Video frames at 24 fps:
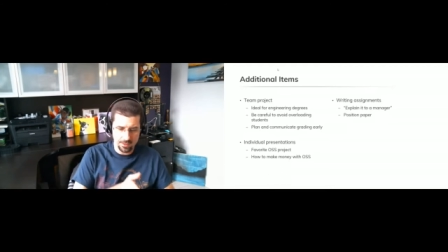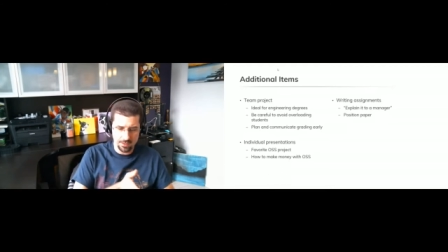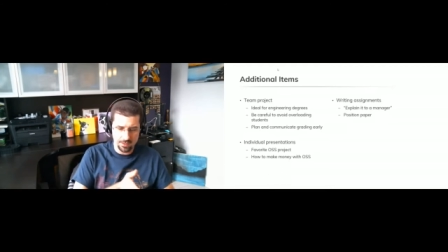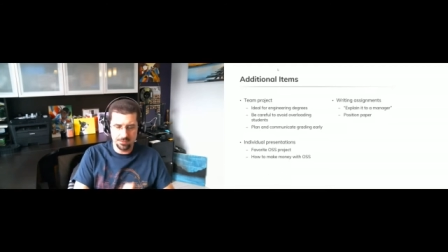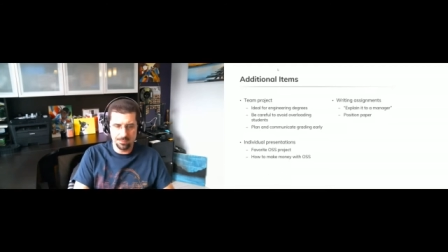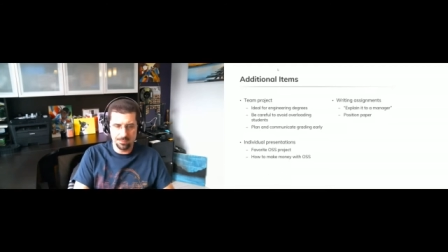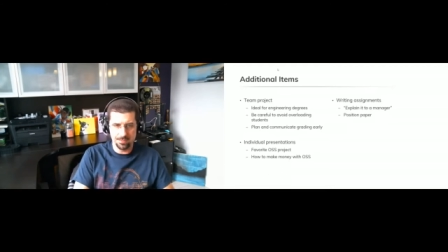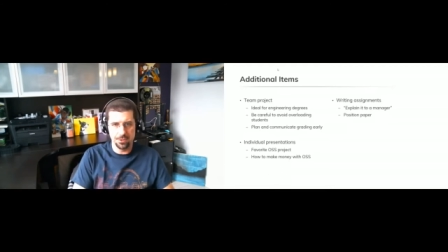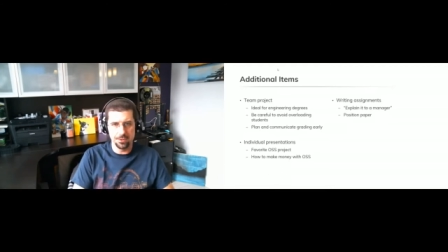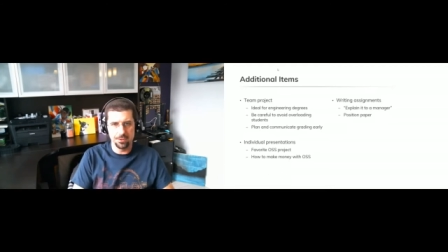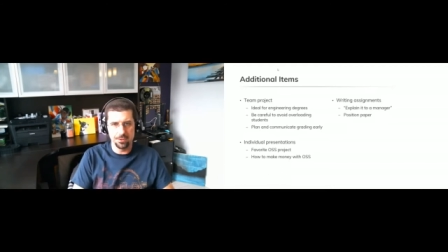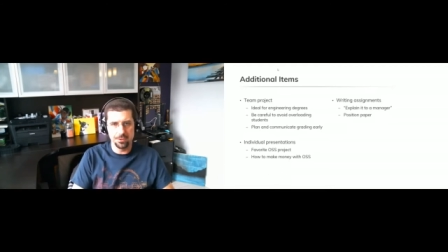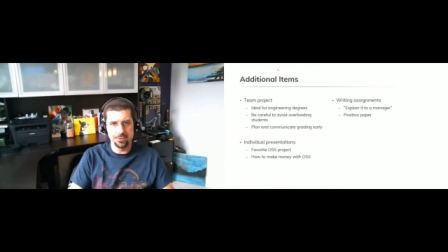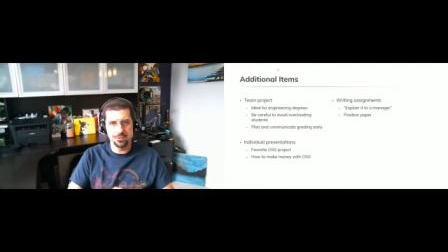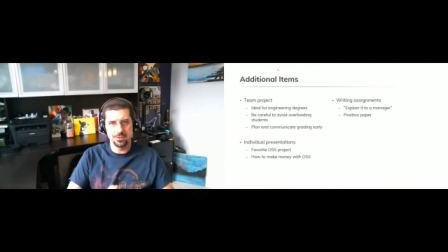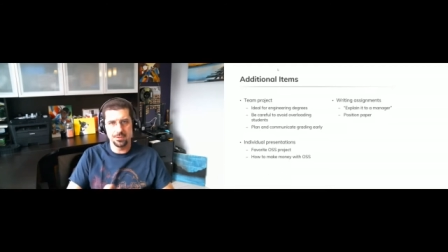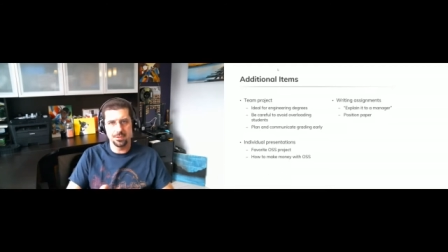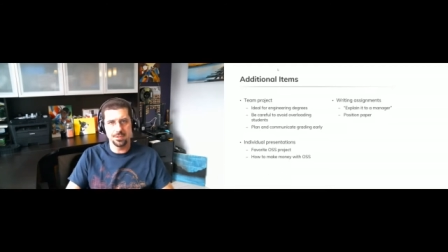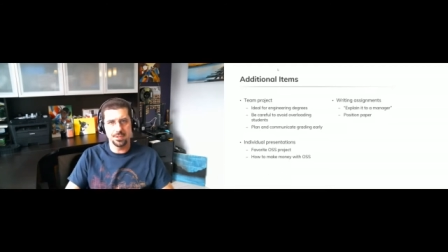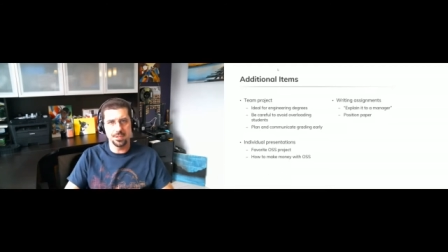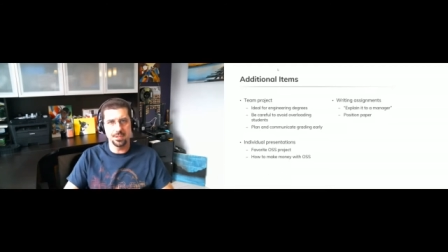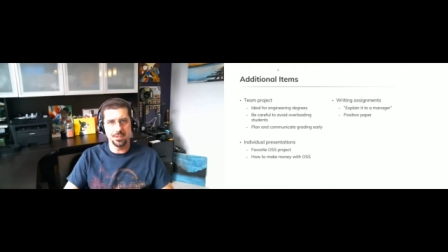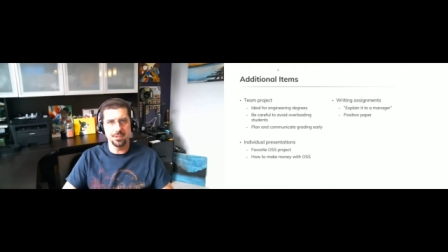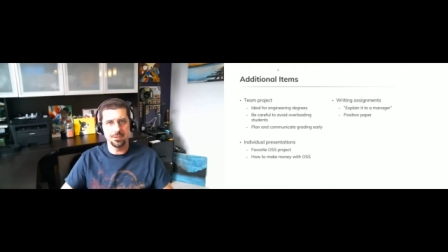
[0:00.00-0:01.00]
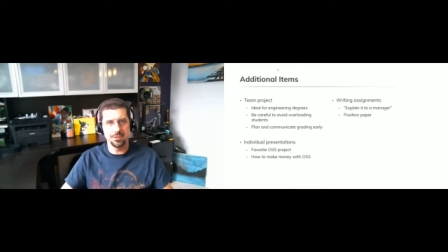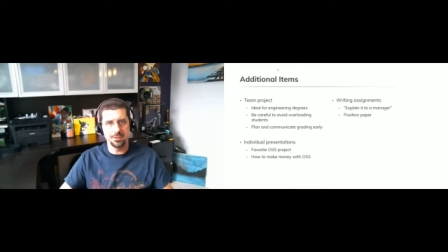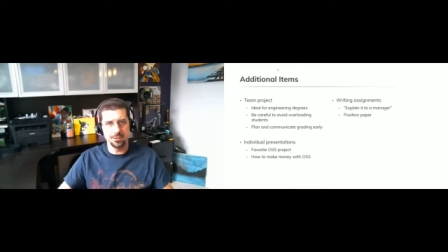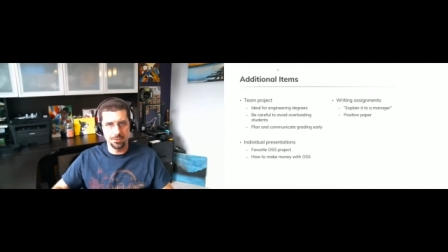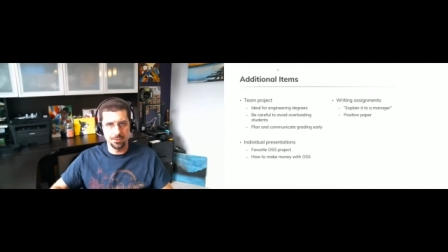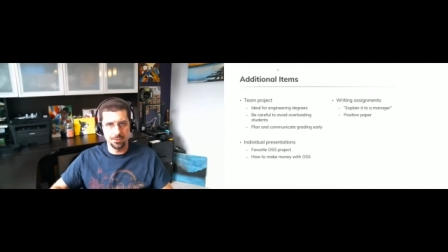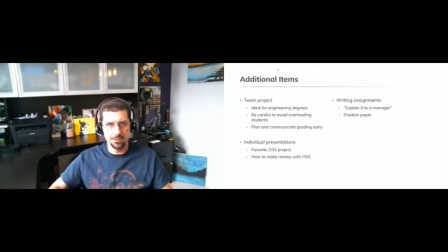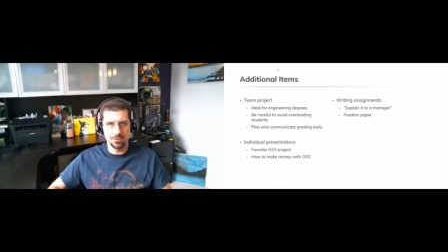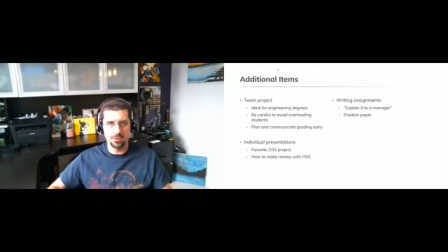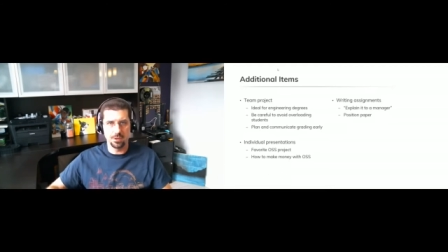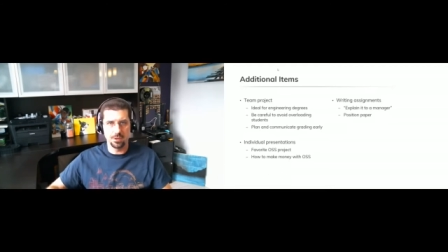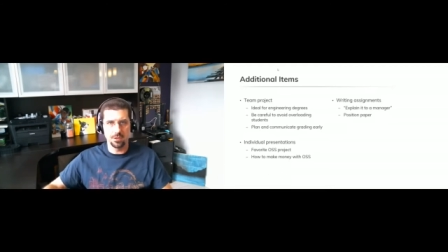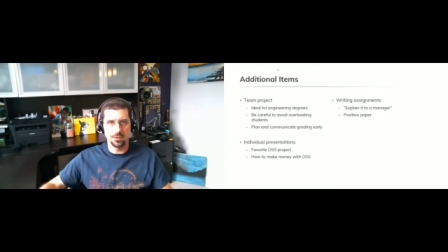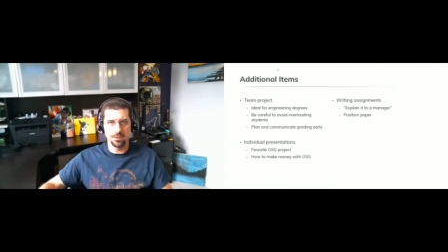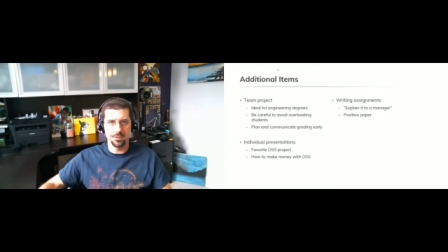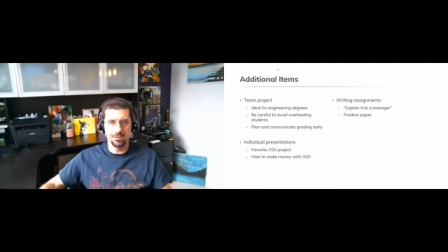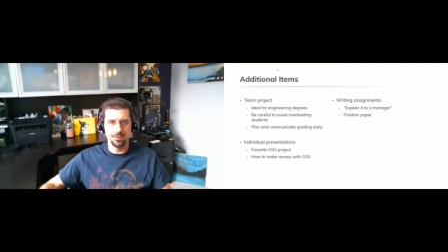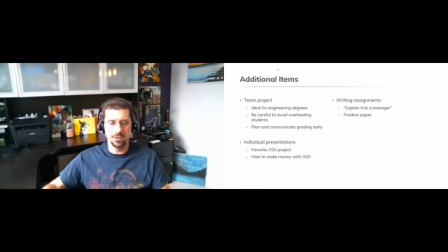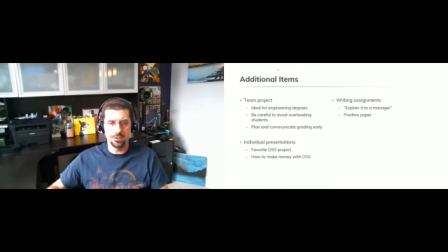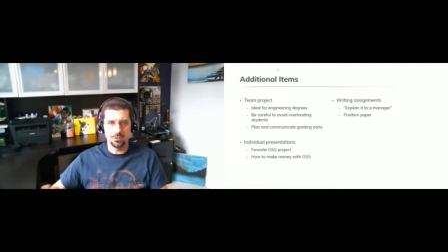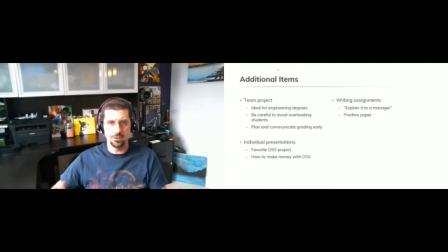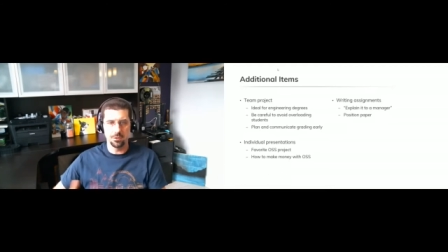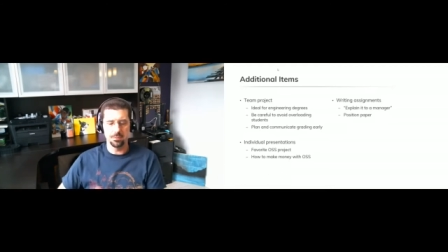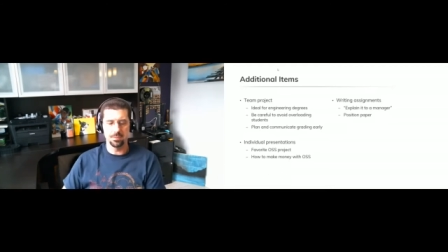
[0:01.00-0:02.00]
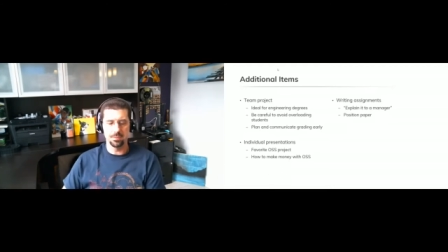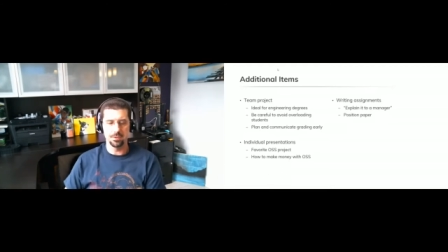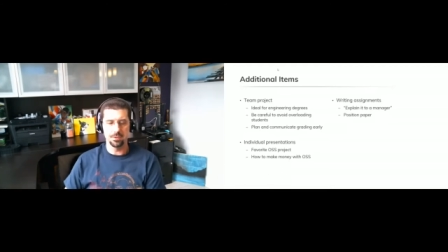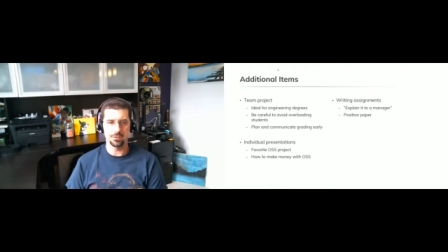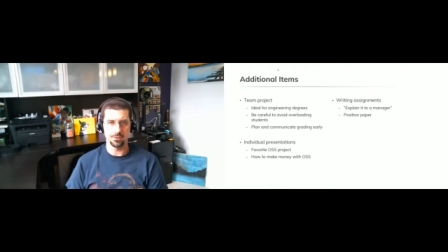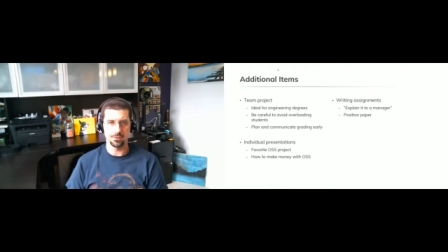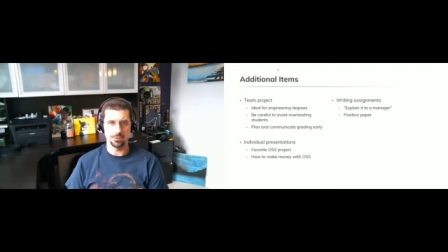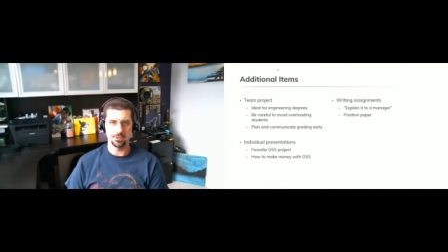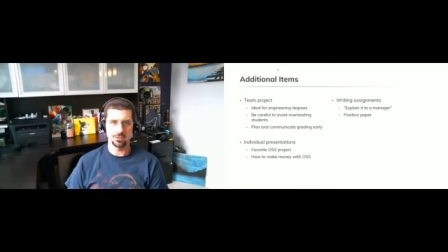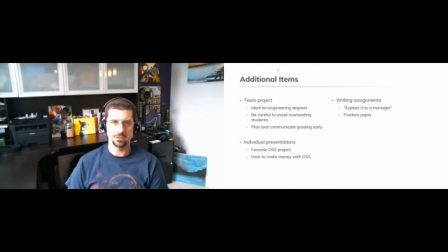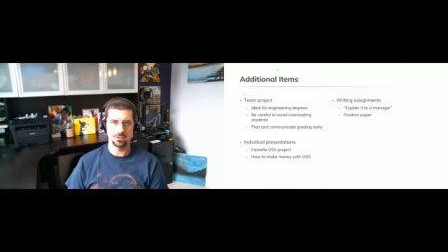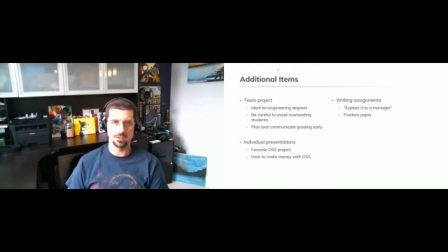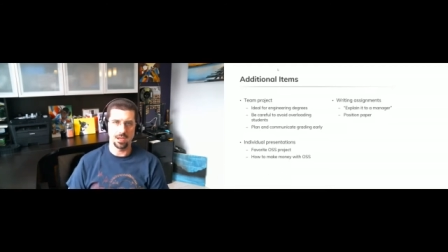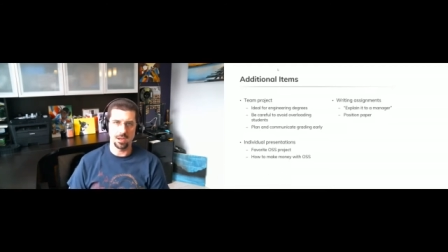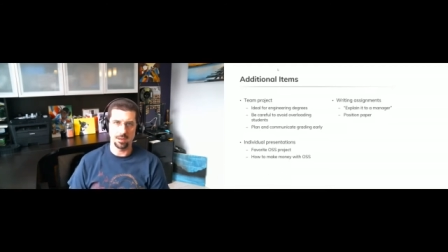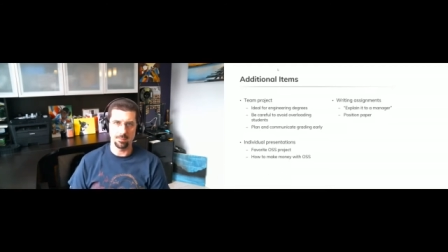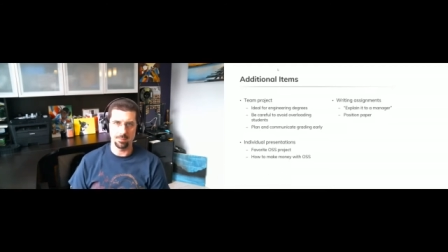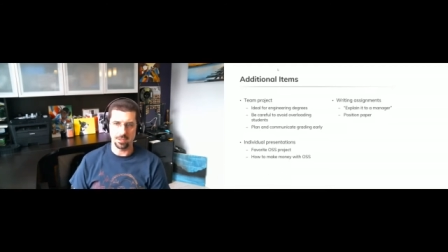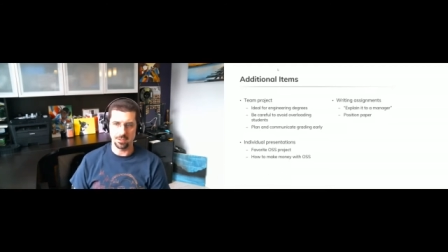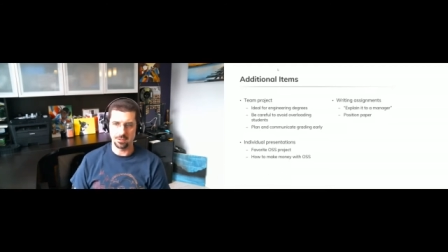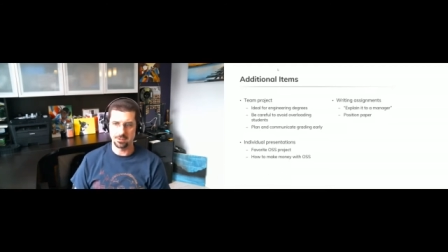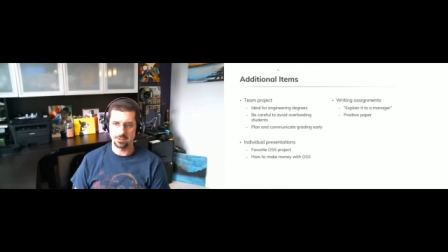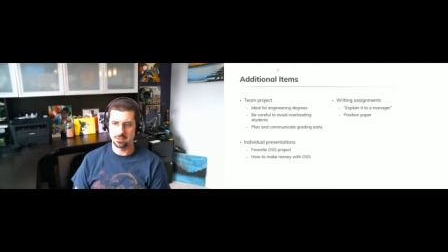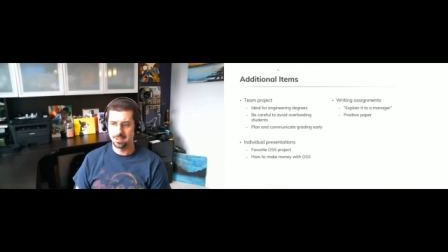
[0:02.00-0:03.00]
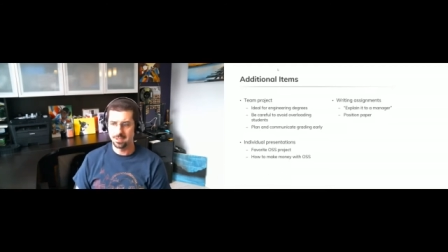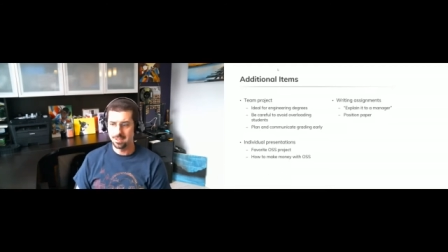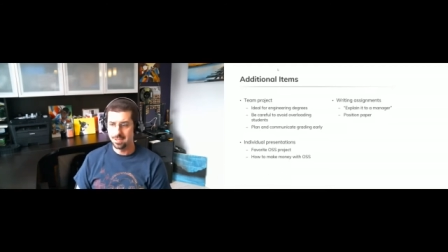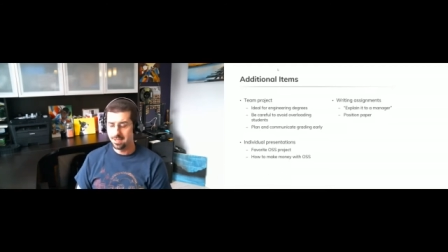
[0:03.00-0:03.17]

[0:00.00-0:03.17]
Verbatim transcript: expose and teach students all of these open source topics